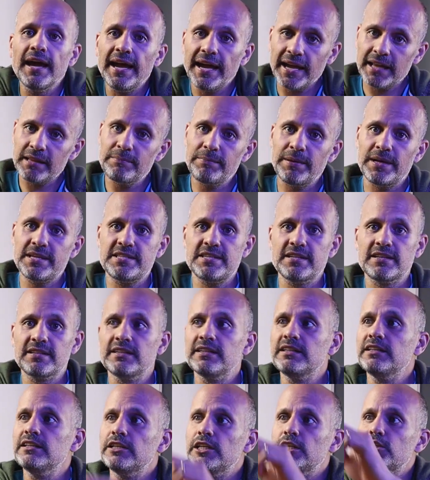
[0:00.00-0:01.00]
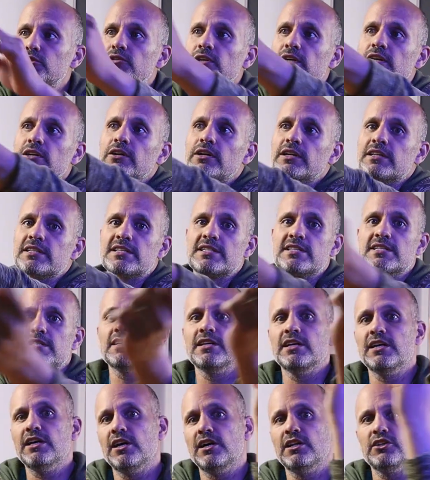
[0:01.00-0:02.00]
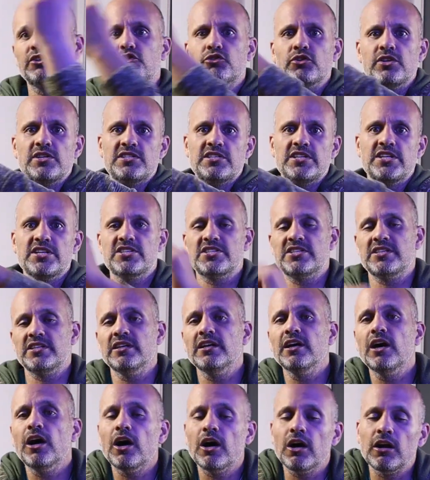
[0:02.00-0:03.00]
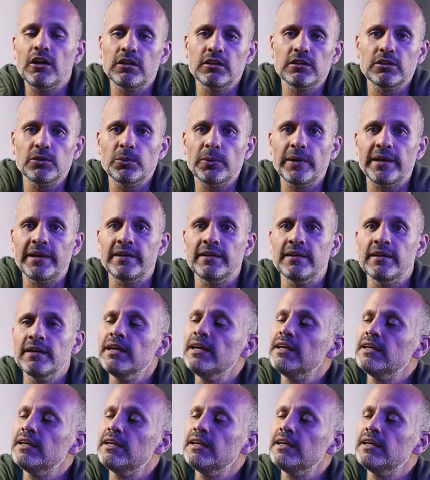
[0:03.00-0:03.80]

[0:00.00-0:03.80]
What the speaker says: and basically it records 360 all the way.